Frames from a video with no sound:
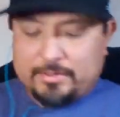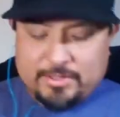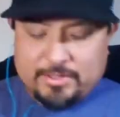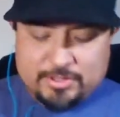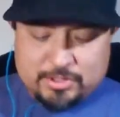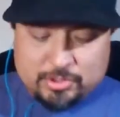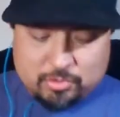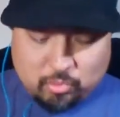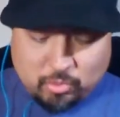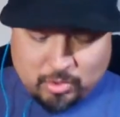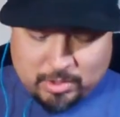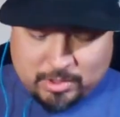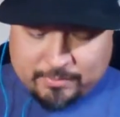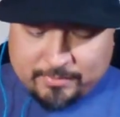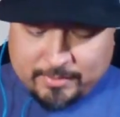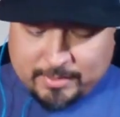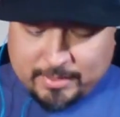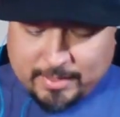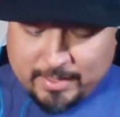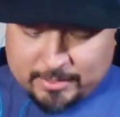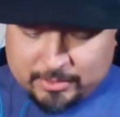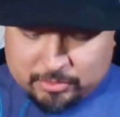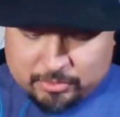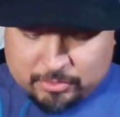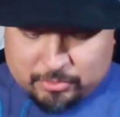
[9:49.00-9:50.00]
This is one
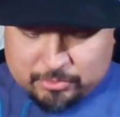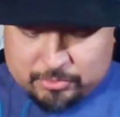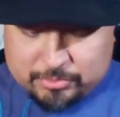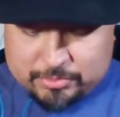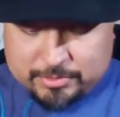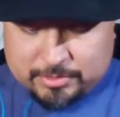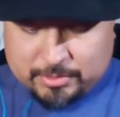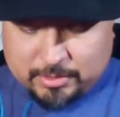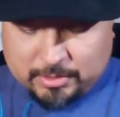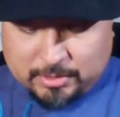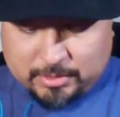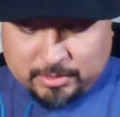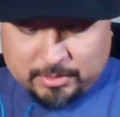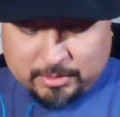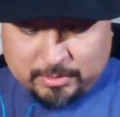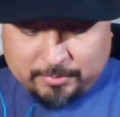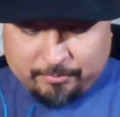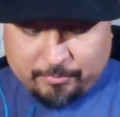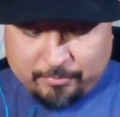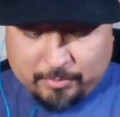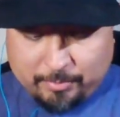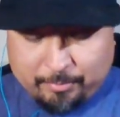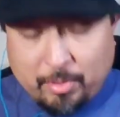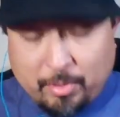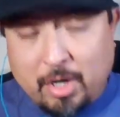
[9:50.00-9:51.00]
that I use.
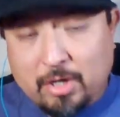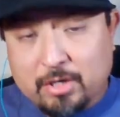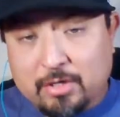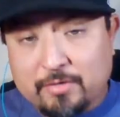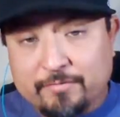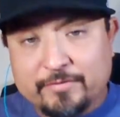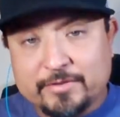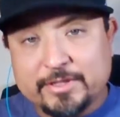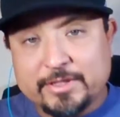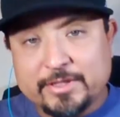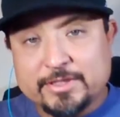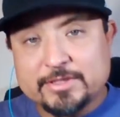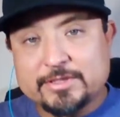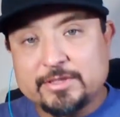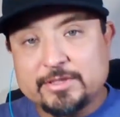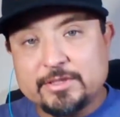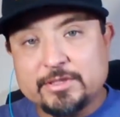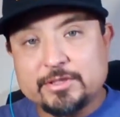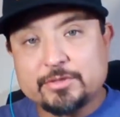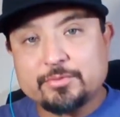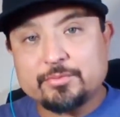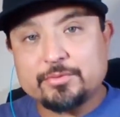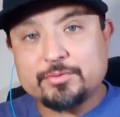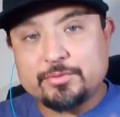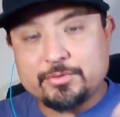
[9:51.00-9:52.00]
The Apocrypha is in
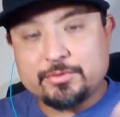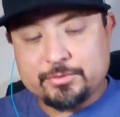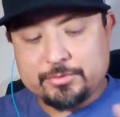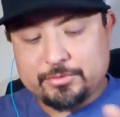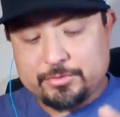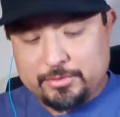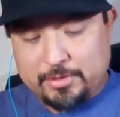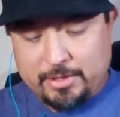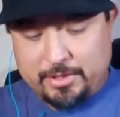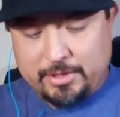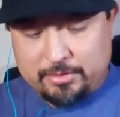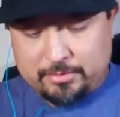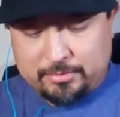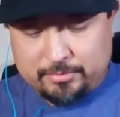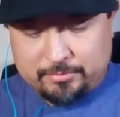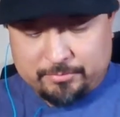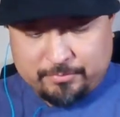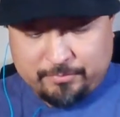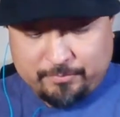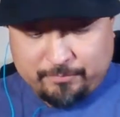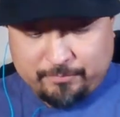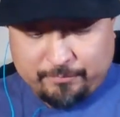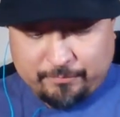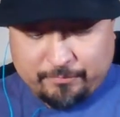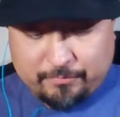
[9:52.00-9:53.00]
this one, you know,
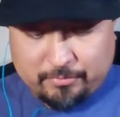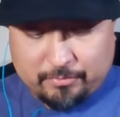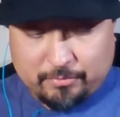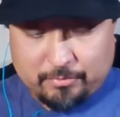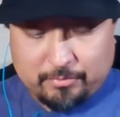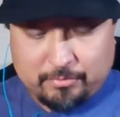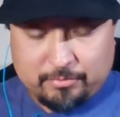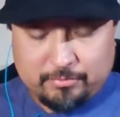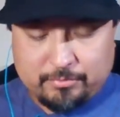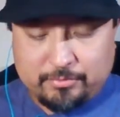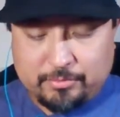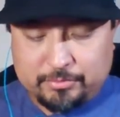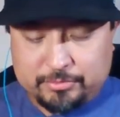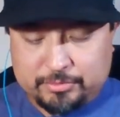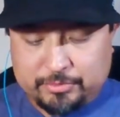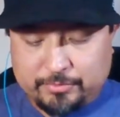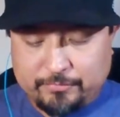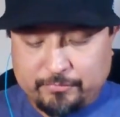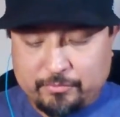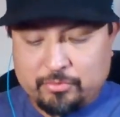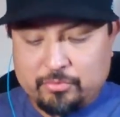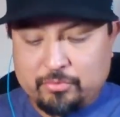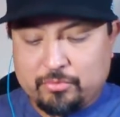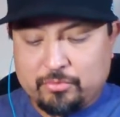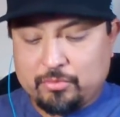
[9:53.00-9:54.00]
for those of
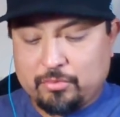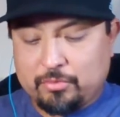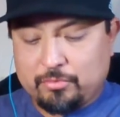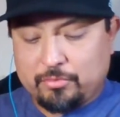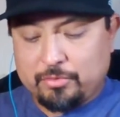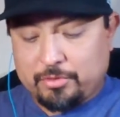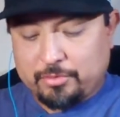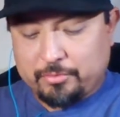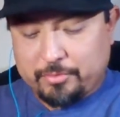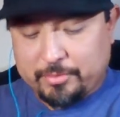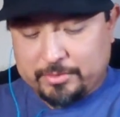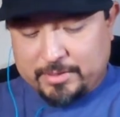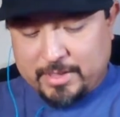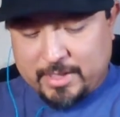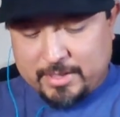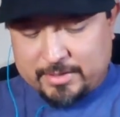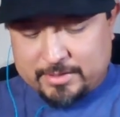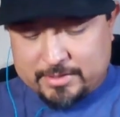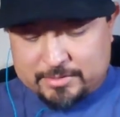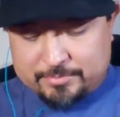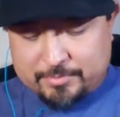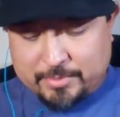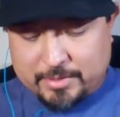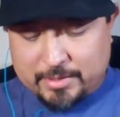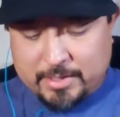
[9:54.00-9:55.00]
you who are wondering what that
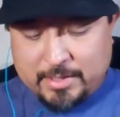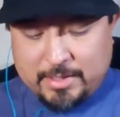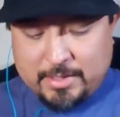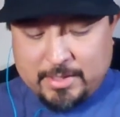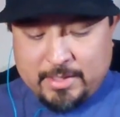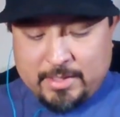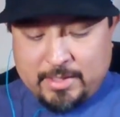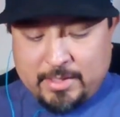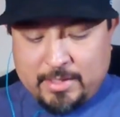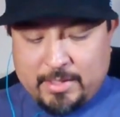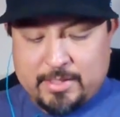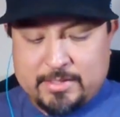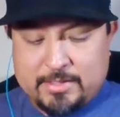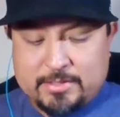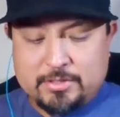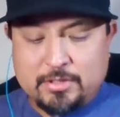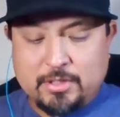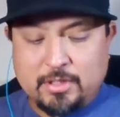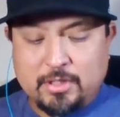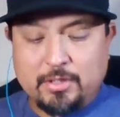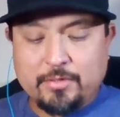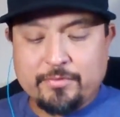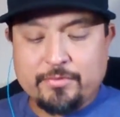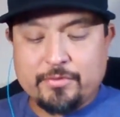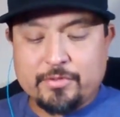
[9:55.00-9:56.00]
is, but It's
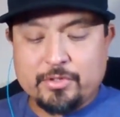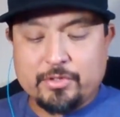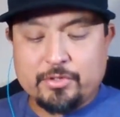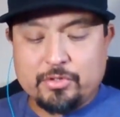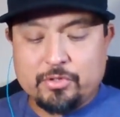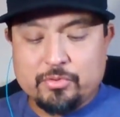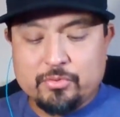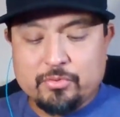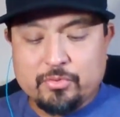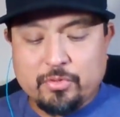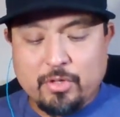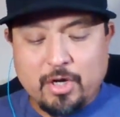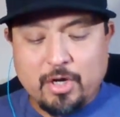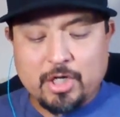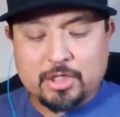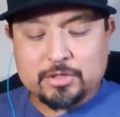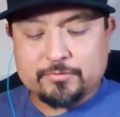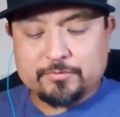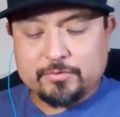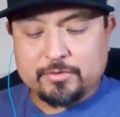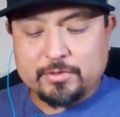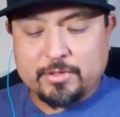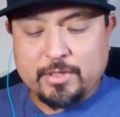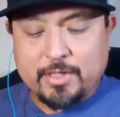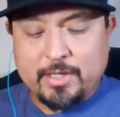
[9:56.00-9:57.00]
called the New
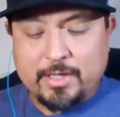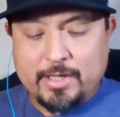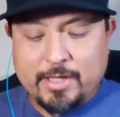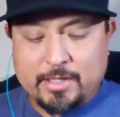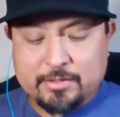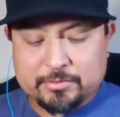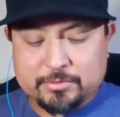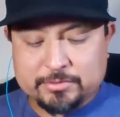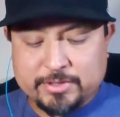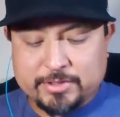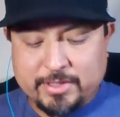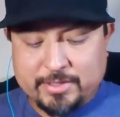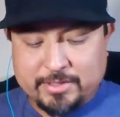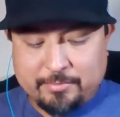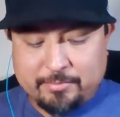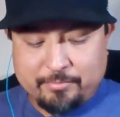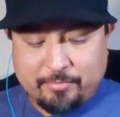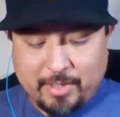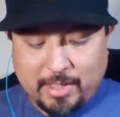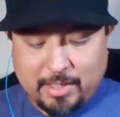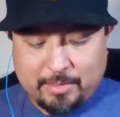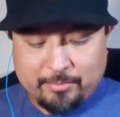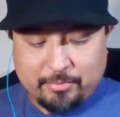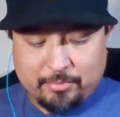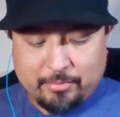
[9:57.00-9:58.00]
Oxford Annotated
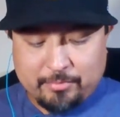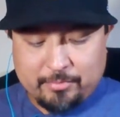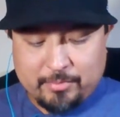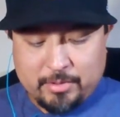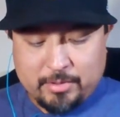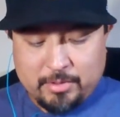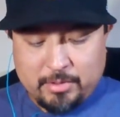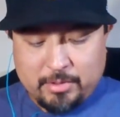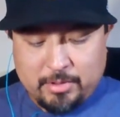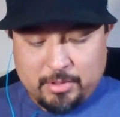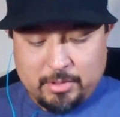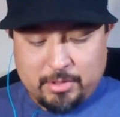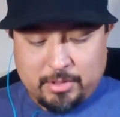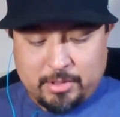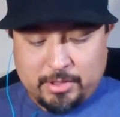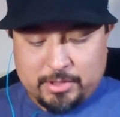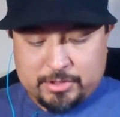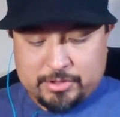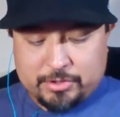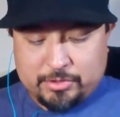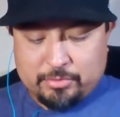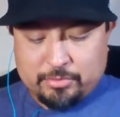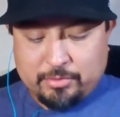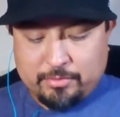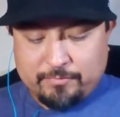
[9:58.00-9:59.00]
Bible. It's
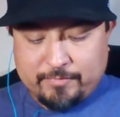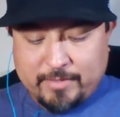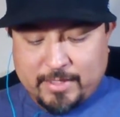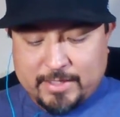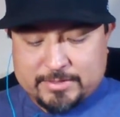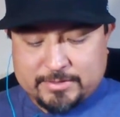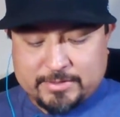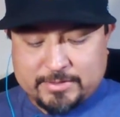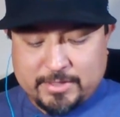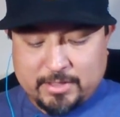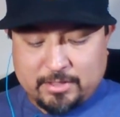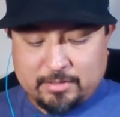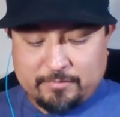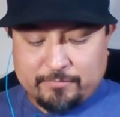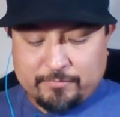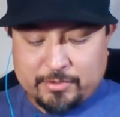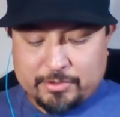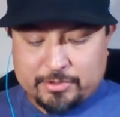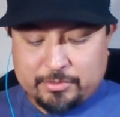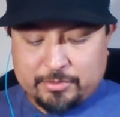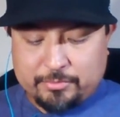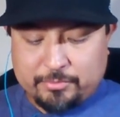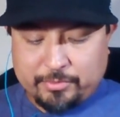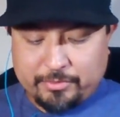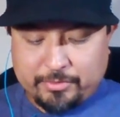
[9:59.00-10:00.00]
New Revised Standard Version
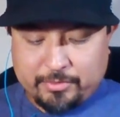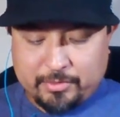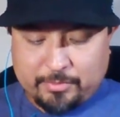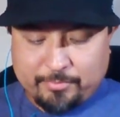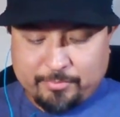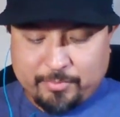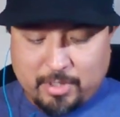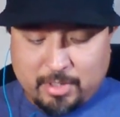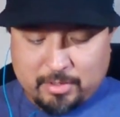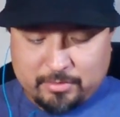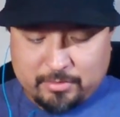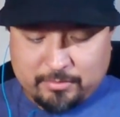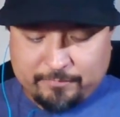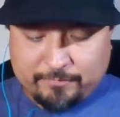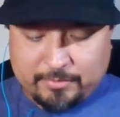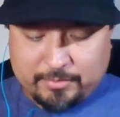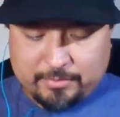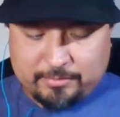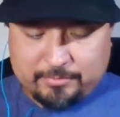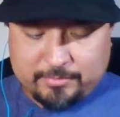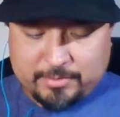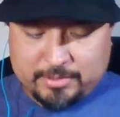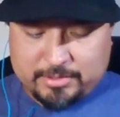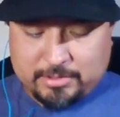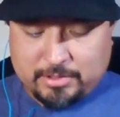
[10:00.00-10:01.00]
with the Apocrypha.
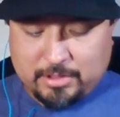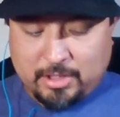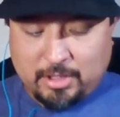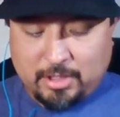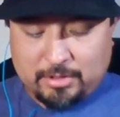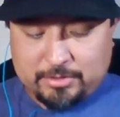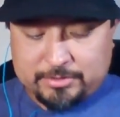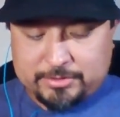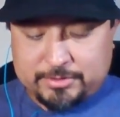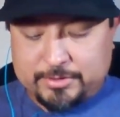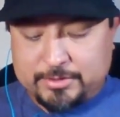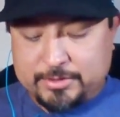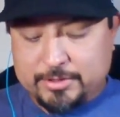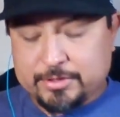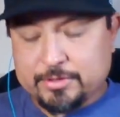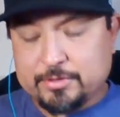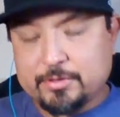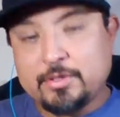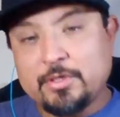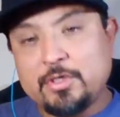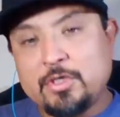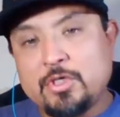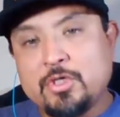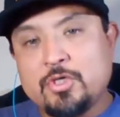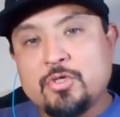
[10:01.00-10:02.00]
It's a college edition.
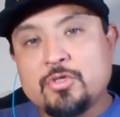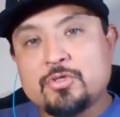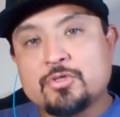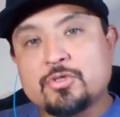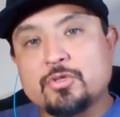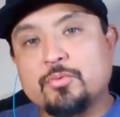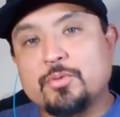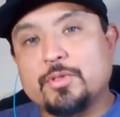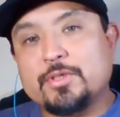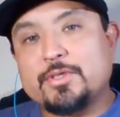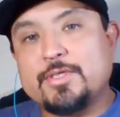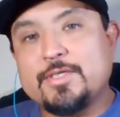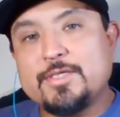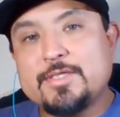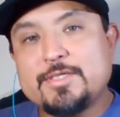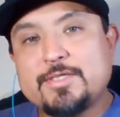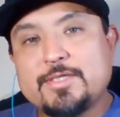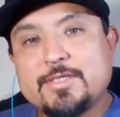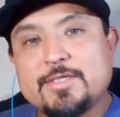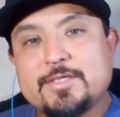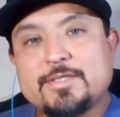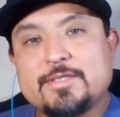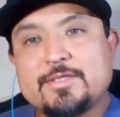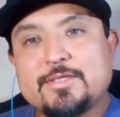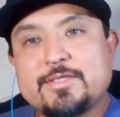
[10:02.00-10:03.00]
So what this
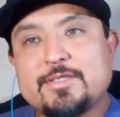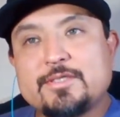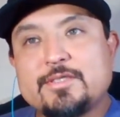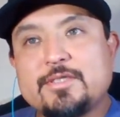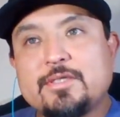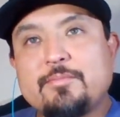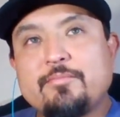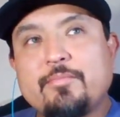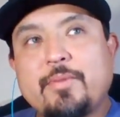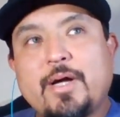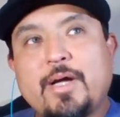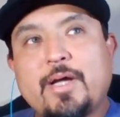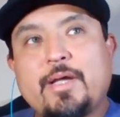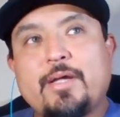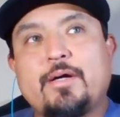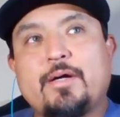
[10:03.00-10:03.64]
is done by